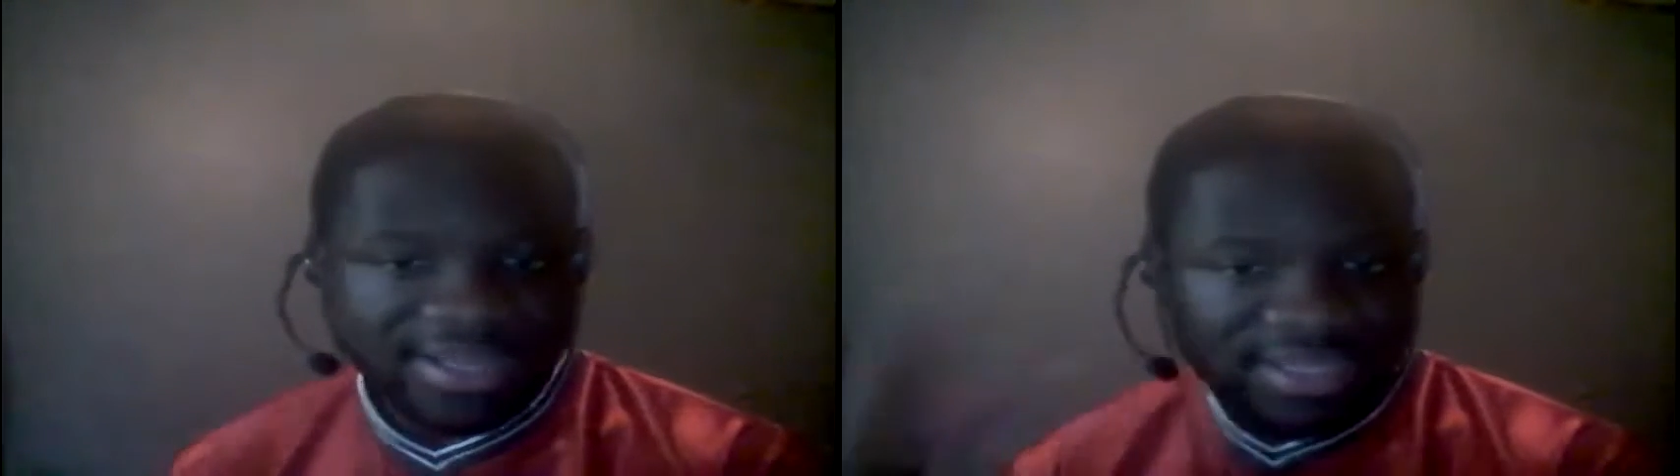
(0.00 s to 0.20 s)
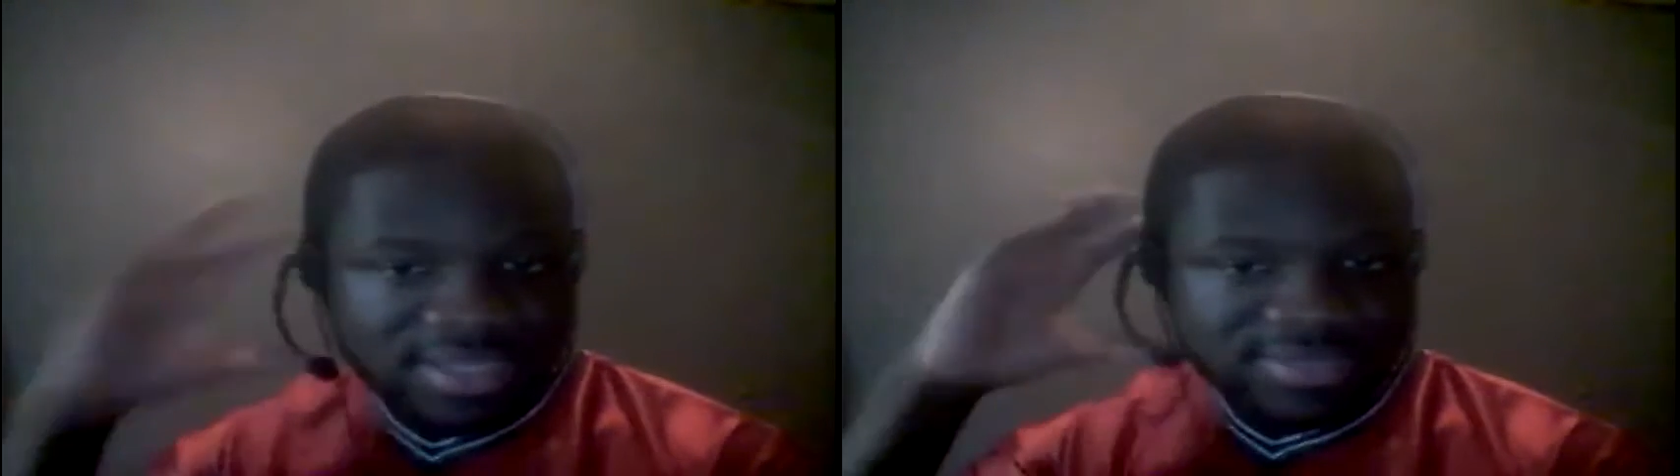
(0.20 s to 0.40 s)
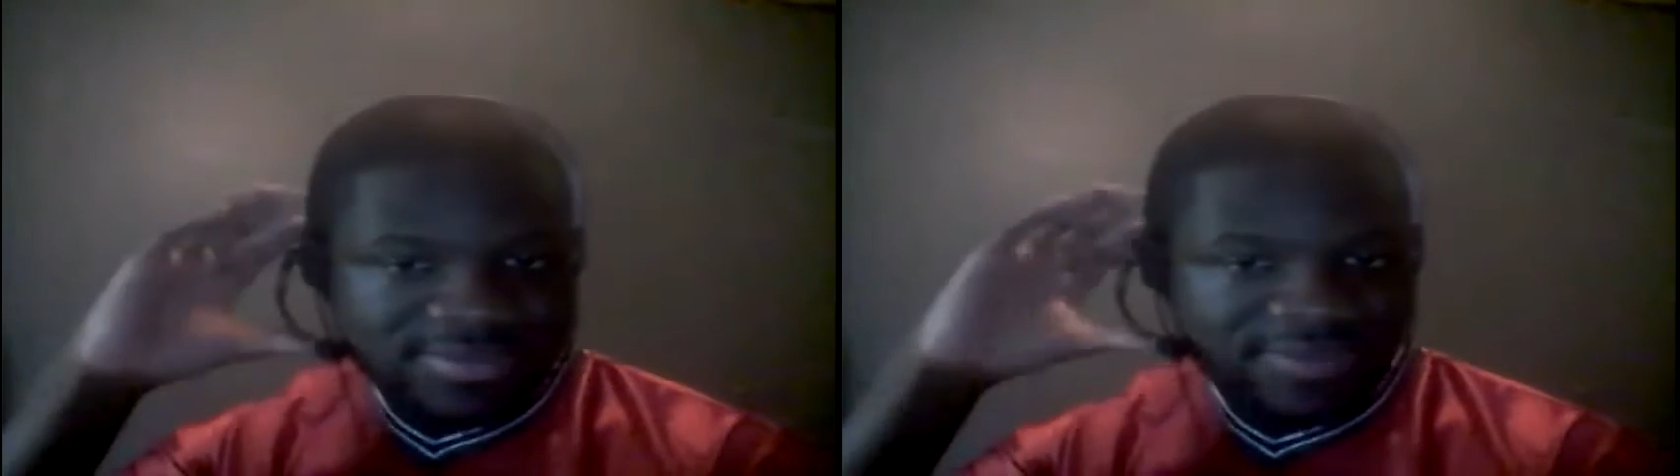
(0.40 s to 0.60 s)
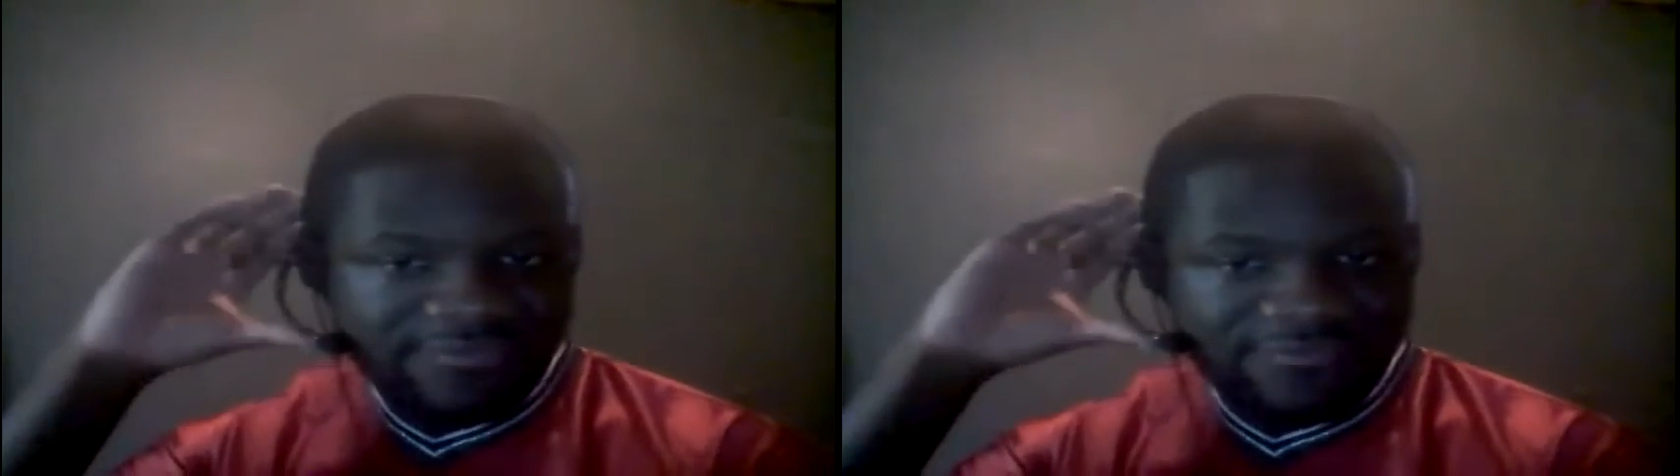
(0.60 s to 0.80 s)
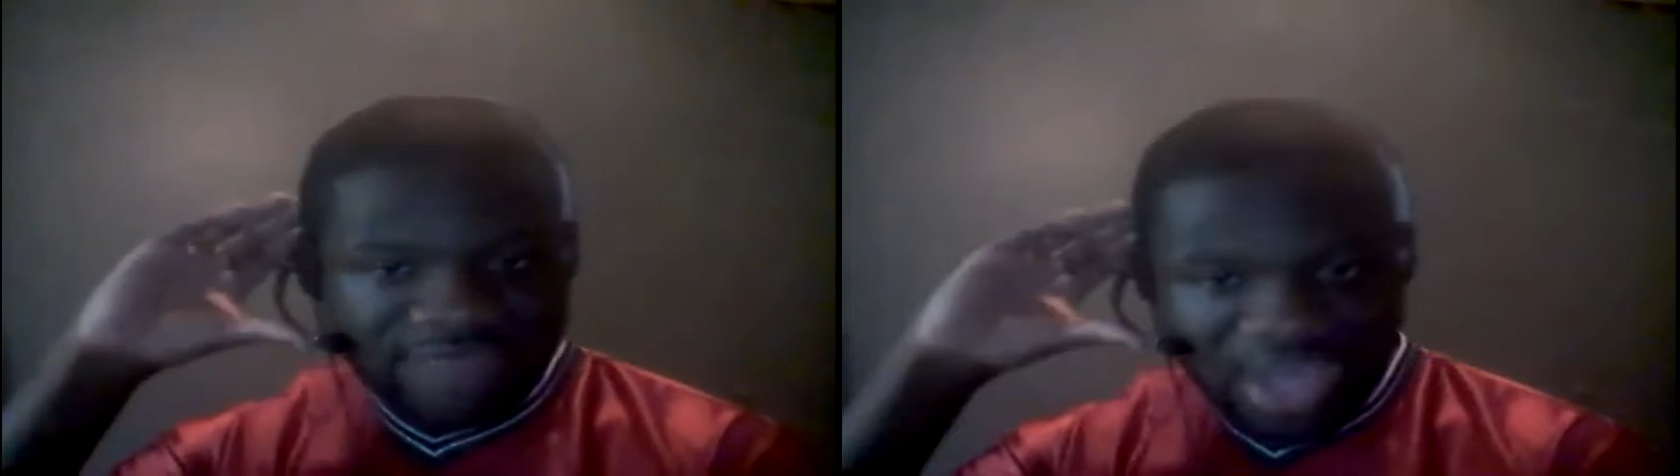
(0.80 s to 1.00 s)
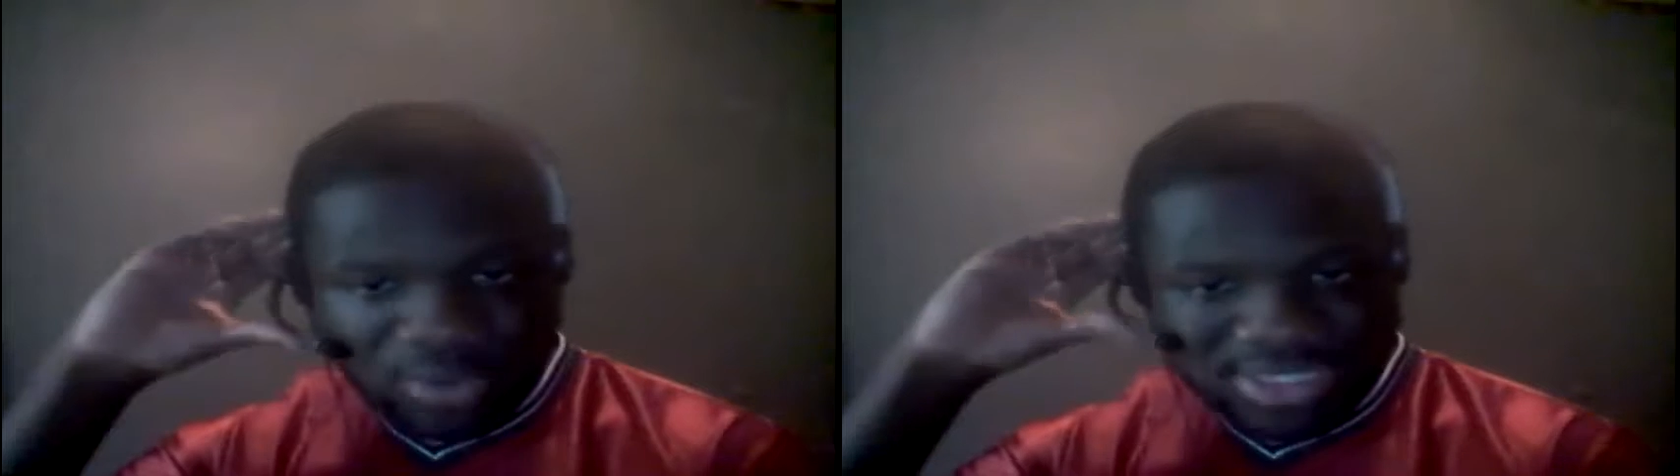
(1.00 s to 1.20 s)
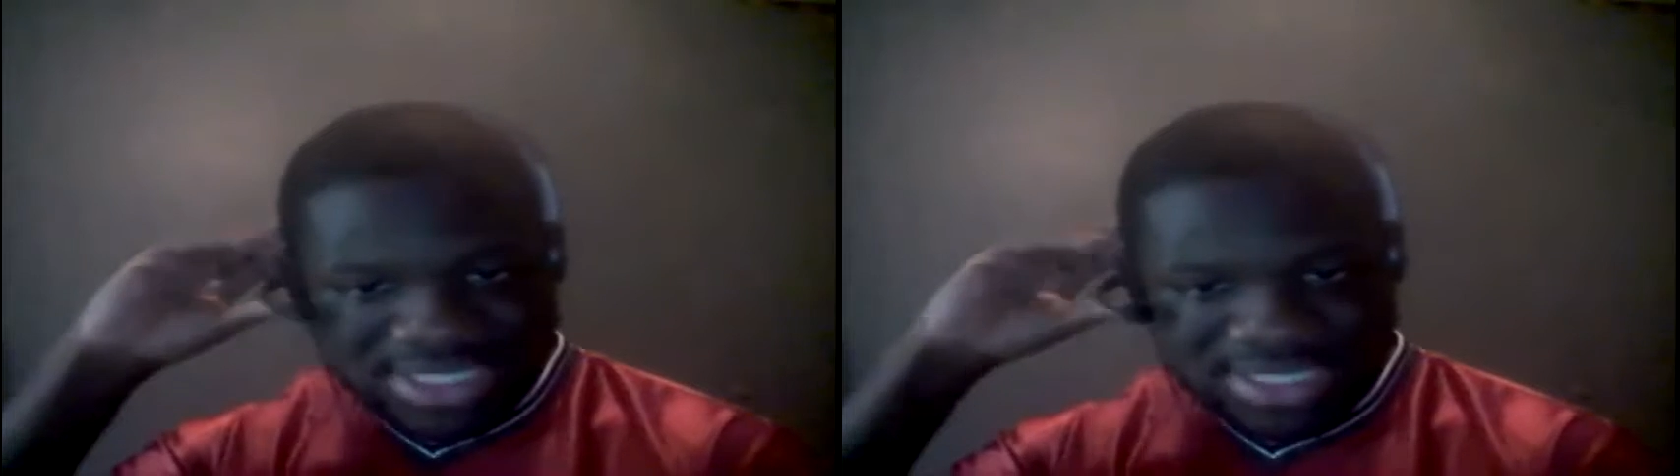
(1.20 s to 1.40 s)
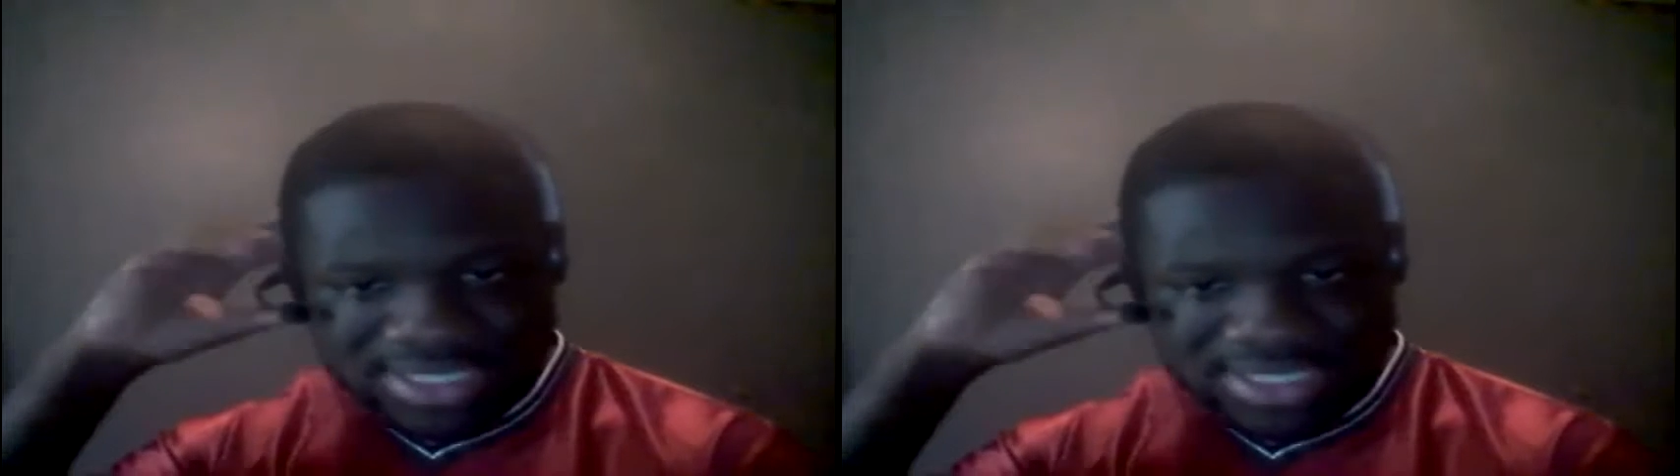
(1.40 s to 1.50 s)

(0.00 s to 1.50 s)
felt